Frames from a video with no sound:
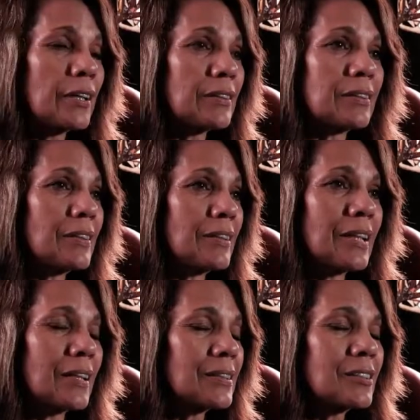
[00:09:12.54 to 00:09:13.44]
and,
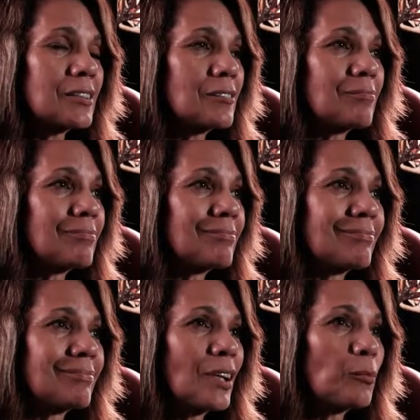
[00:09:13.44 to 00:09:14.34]
and that's
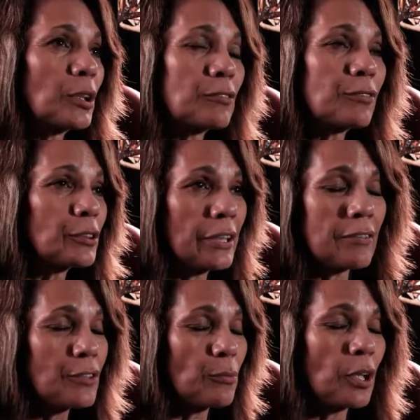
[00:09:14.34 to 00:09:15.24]
a wonderful
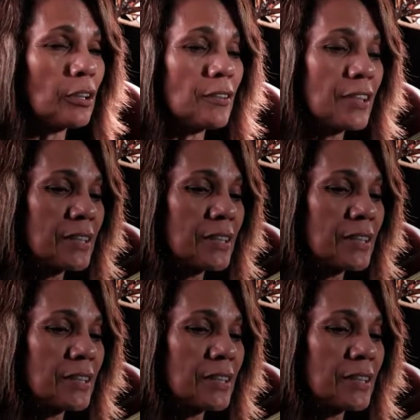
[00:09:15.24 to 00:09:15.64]
gift to all of